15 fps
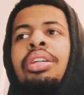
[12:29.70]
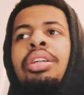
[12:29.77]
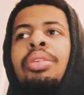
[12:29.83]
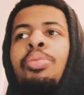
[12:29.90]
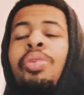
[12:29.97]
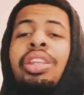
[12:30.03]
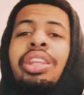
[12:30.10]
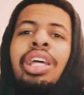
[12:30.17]

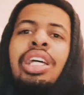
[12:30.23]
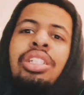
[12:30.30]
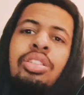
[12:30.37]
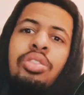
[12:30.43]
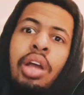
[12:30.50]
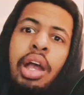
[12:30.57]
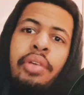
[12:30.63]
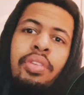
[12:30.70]
with this
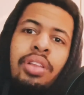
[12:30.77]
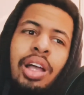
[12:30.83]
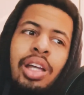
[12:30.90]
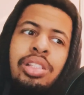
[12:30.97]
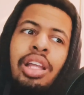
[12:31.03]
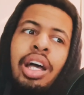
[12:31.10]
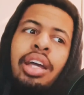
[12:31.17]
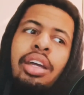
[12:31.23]
draft class,
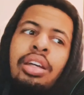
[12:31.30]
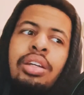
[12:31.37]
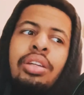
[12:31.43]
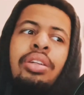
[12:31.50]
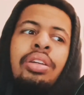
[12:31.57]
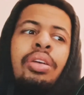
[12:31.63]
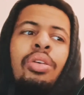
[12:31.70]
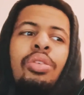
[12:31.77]
like,
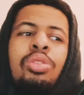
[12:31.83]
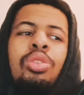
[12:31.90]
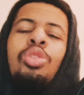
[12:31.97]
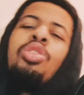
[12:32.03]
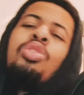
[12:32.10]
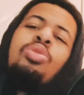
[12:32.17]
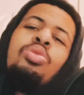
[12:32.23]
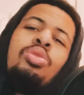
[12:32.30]

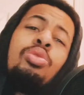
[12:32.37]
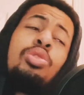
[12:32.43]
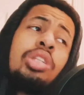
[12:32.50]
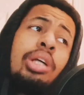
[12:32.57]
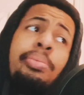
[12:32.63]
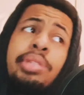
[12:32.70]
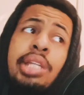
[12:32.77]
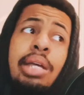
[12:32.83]
do
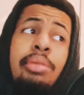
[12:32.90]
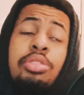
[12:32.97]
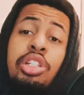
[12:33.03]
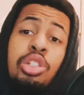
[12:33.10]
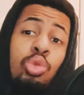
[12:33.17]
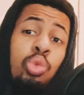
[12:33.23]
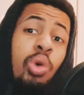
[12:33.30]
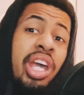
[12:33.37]
some teams
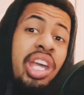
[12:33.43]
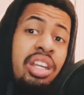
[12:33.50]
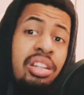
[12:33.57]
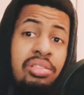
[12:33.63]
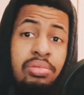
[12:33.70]
just wait?